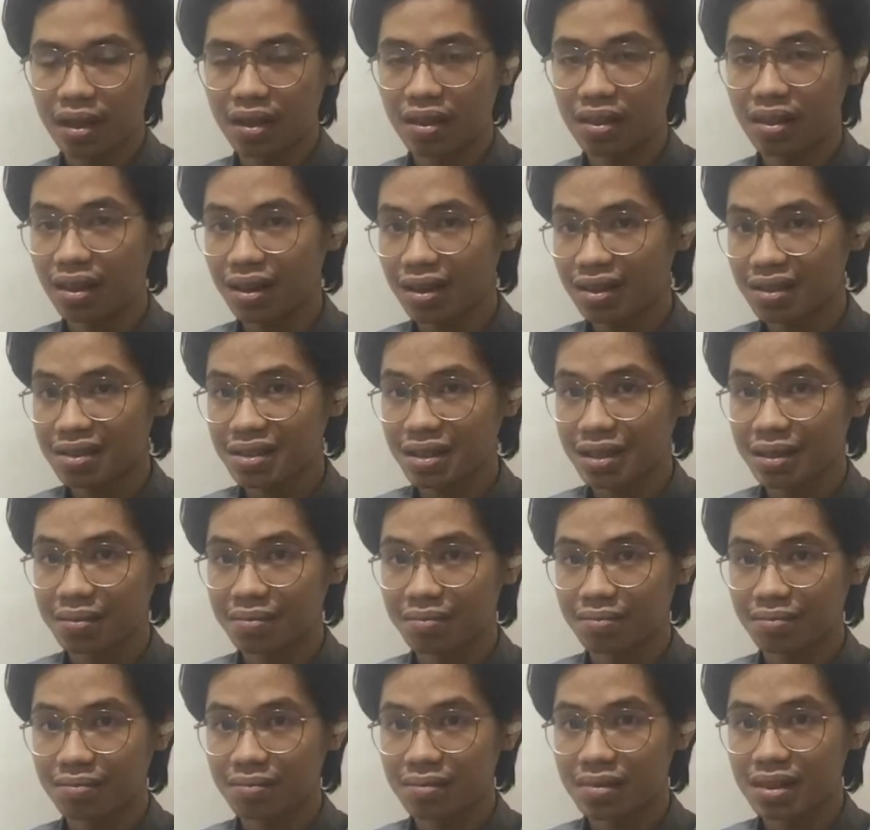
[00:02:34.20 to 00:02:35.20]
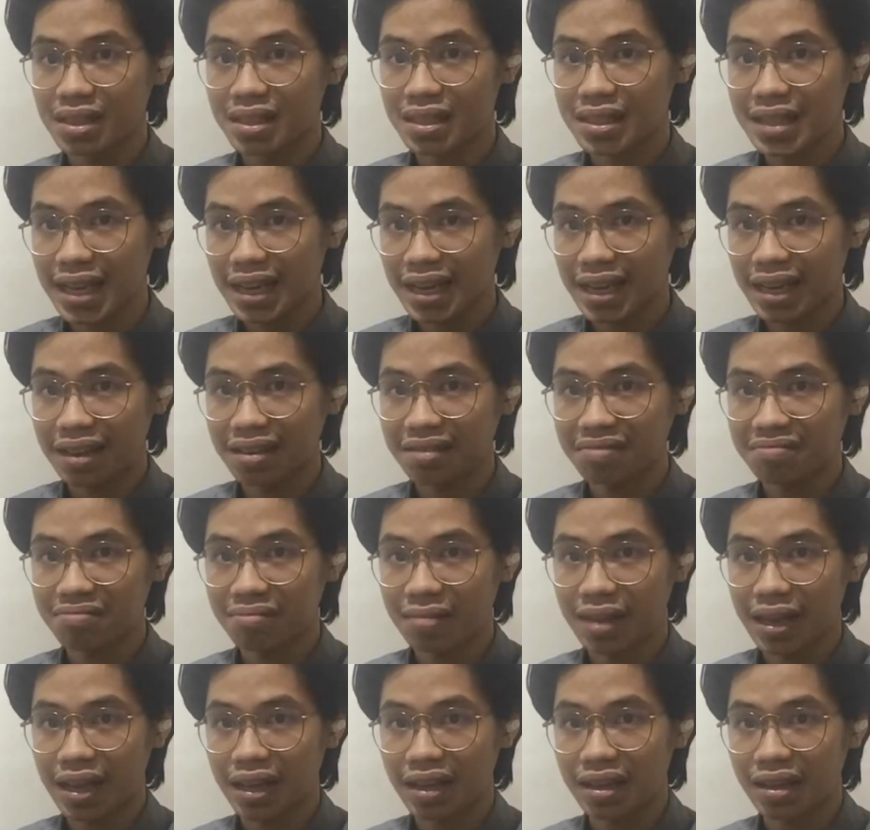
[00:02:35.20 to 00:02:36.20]
Thus, setting
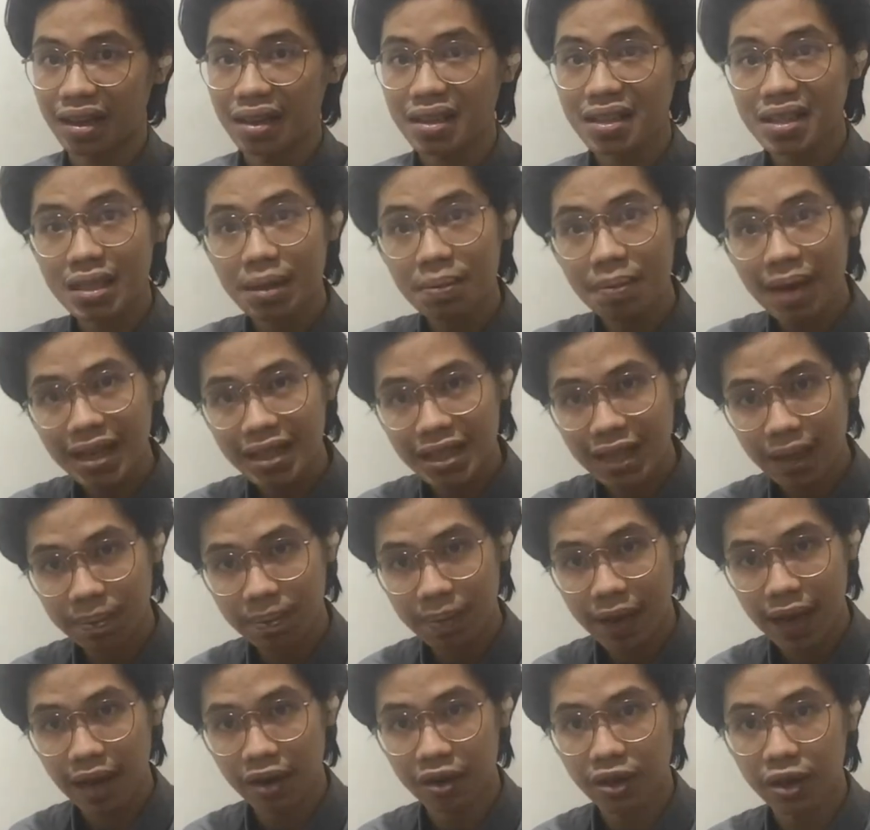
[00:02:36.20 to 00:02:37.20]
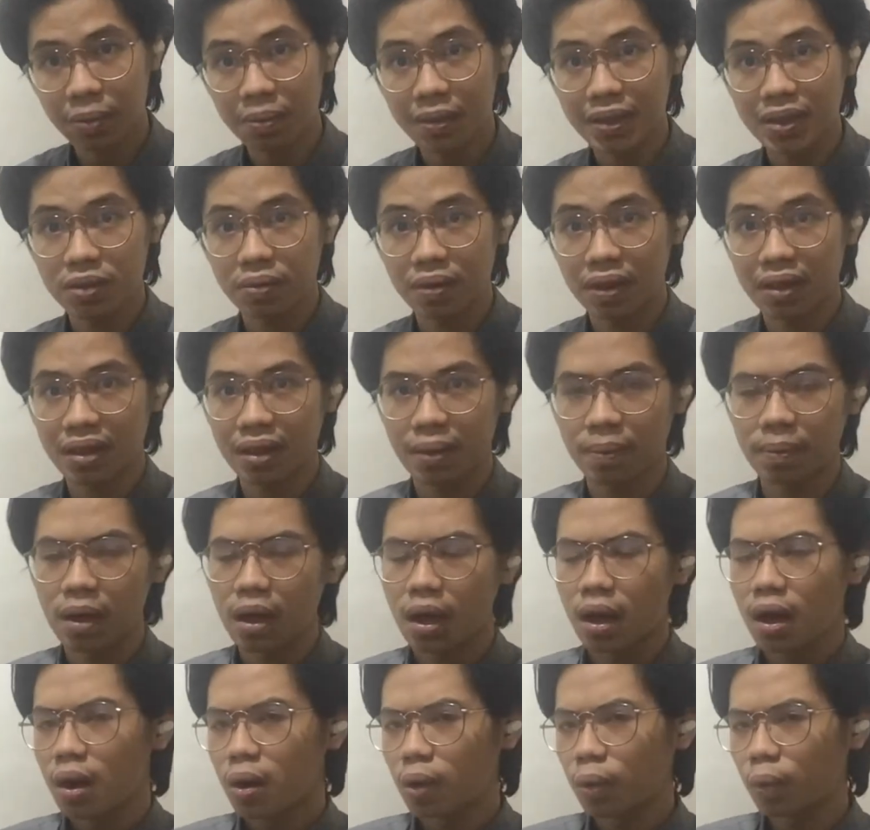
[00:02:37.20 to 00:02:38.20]
a semantic barrier between them.
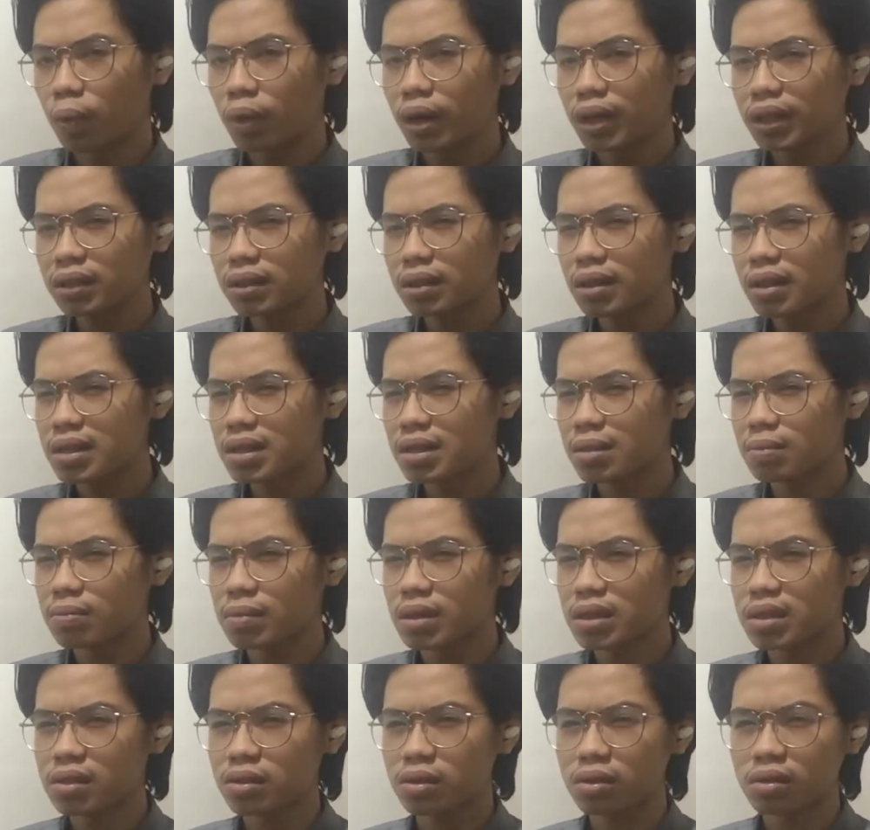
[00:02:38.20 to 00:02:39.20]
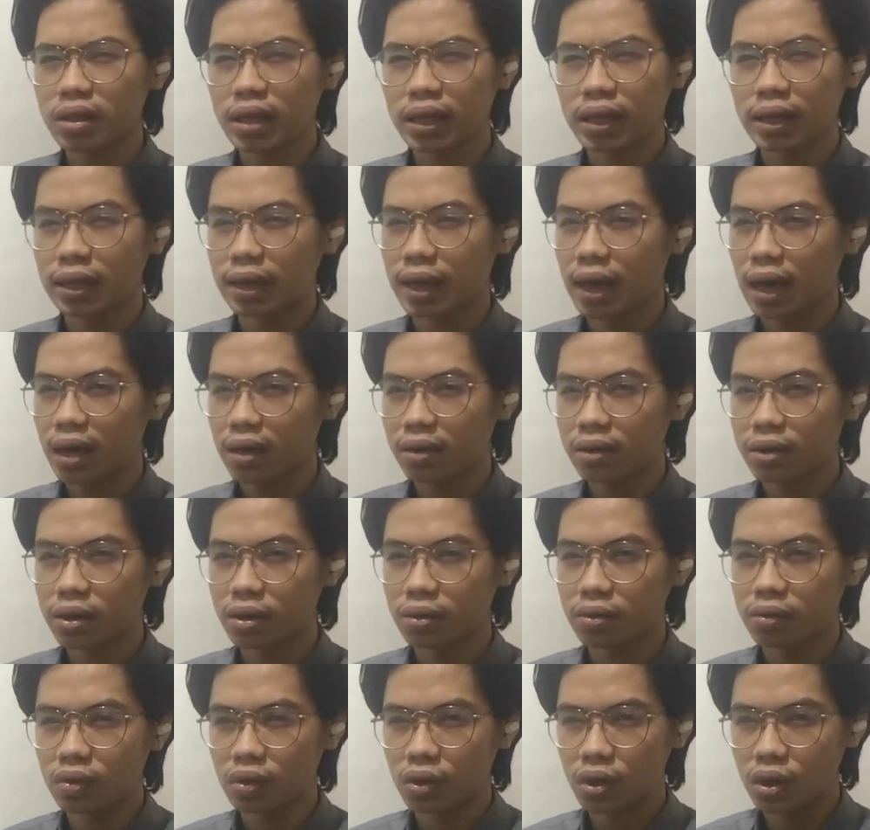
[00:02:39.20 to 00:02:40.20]
What does Mr.
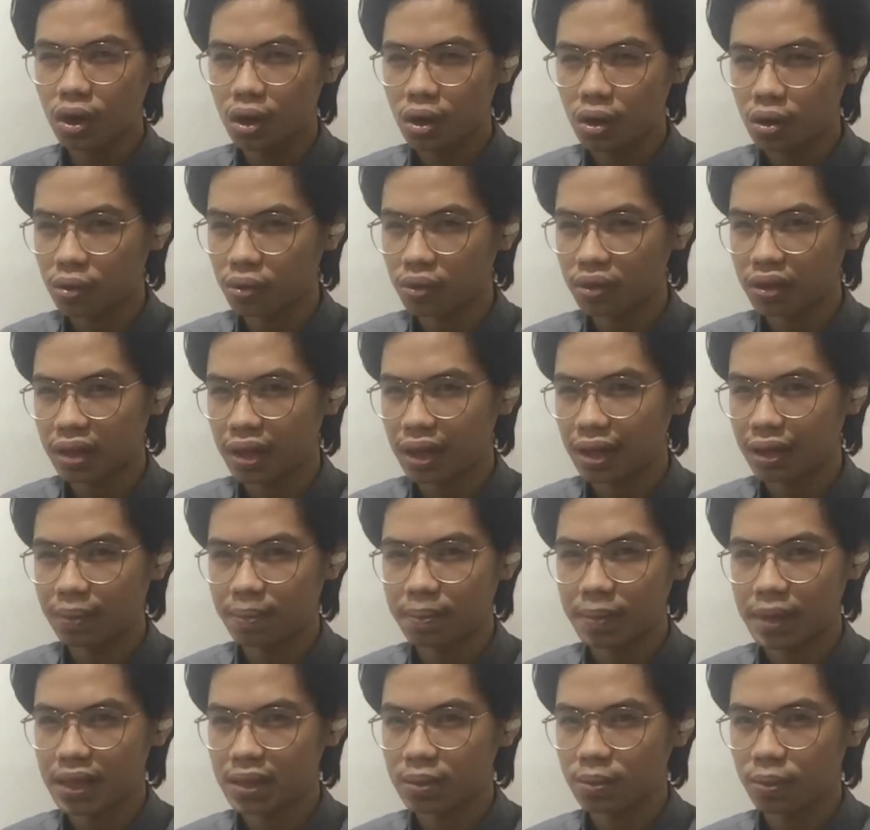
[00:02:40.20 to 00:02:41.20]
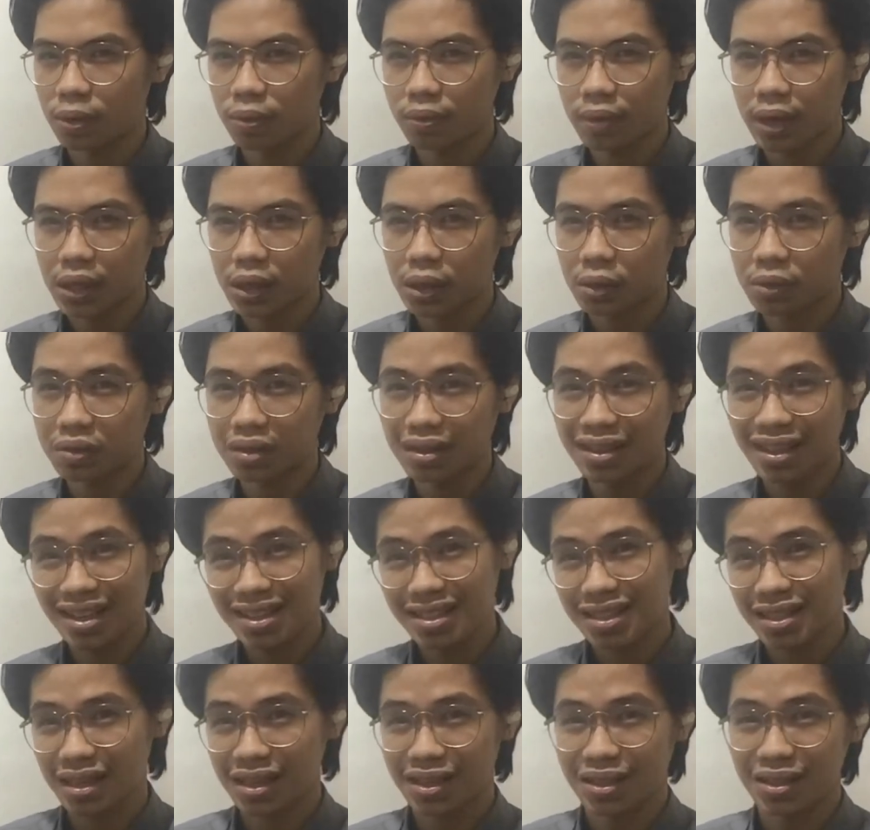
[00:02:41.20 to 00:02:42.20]
Ligario know that Ms. Moreno
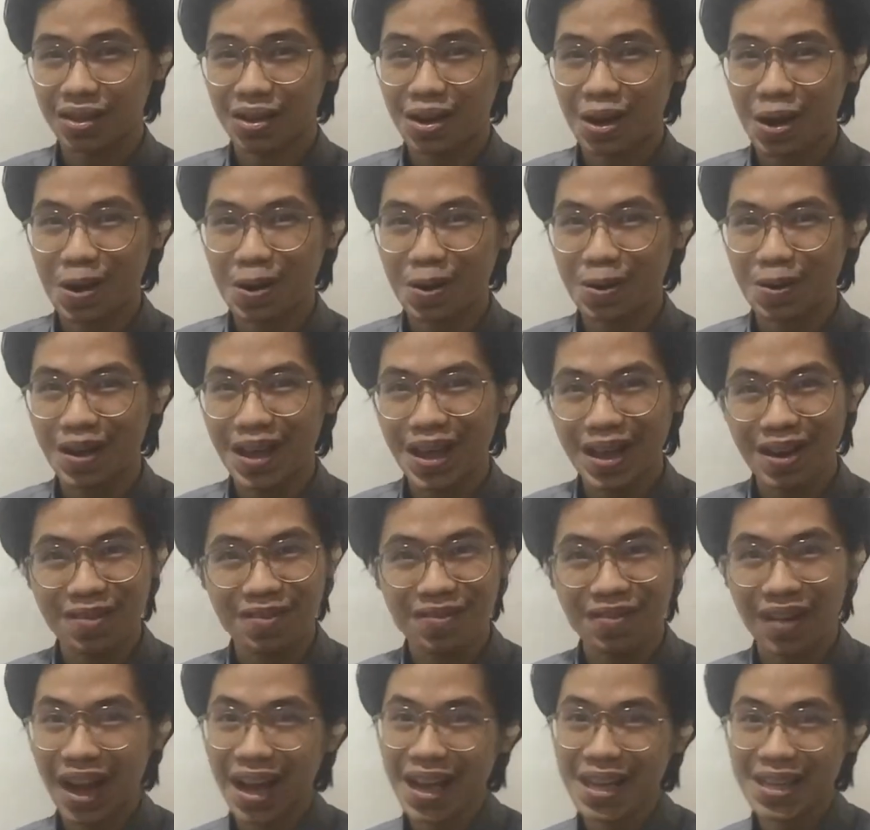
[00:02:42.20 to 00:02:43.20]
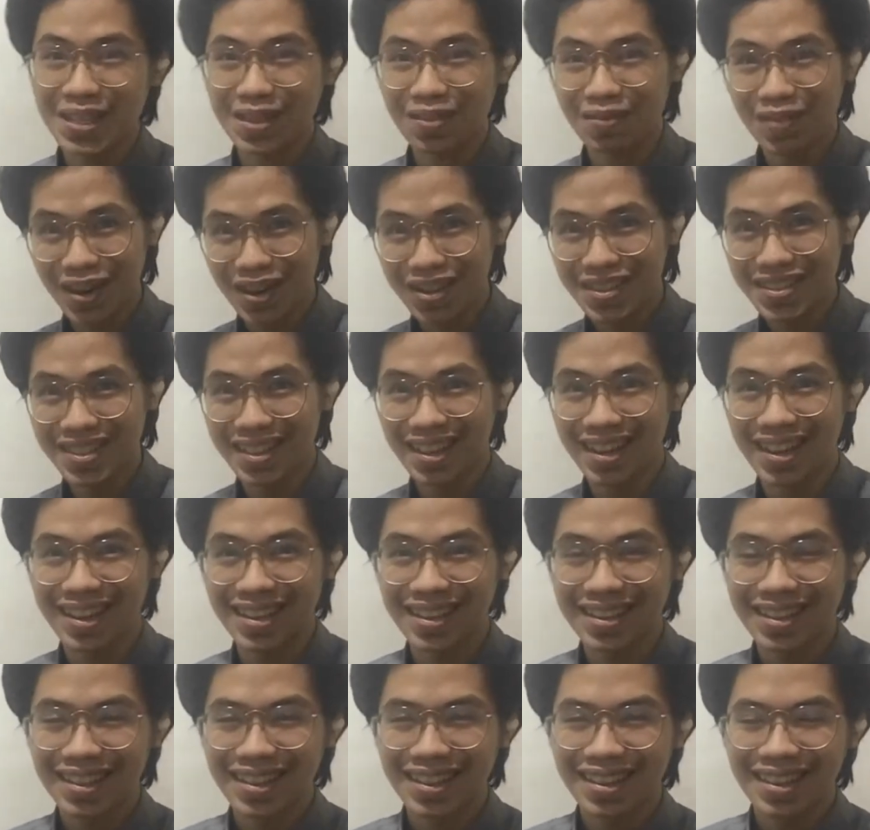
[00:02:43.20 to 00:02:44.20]
doesn't know, and vice versa?
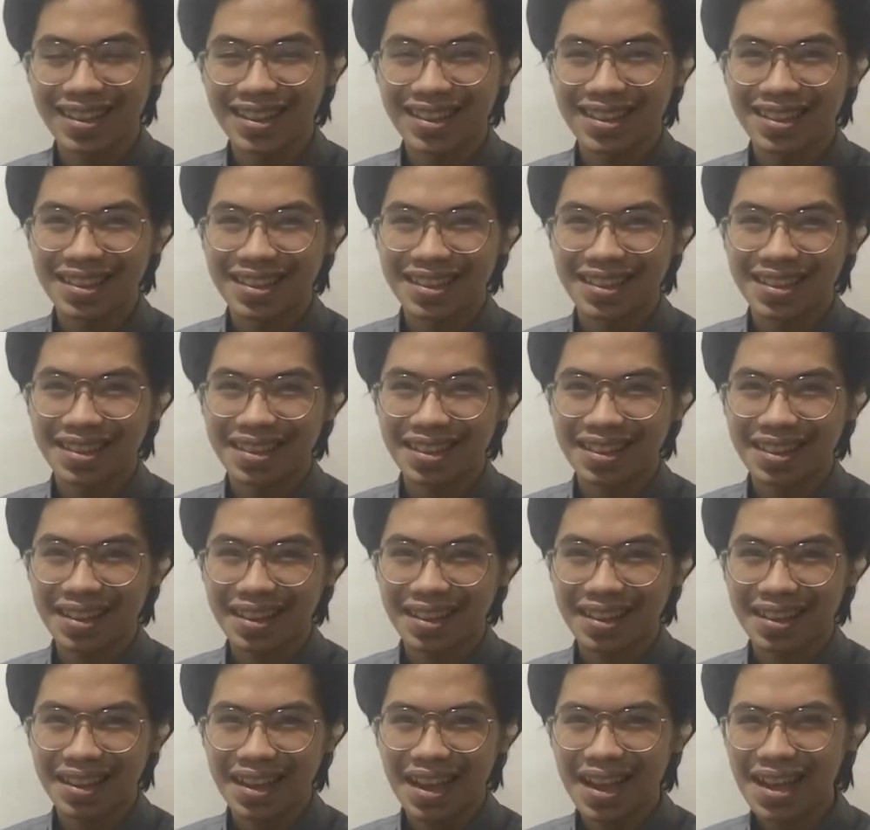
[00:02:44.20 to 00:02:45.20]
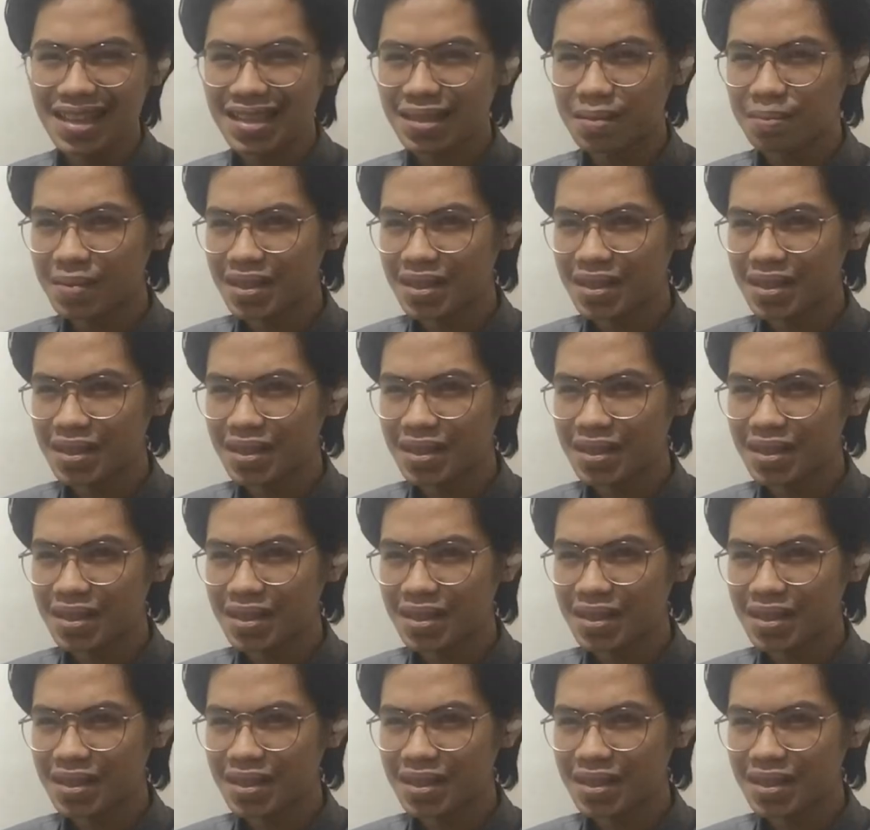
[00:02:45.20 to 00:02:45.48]
As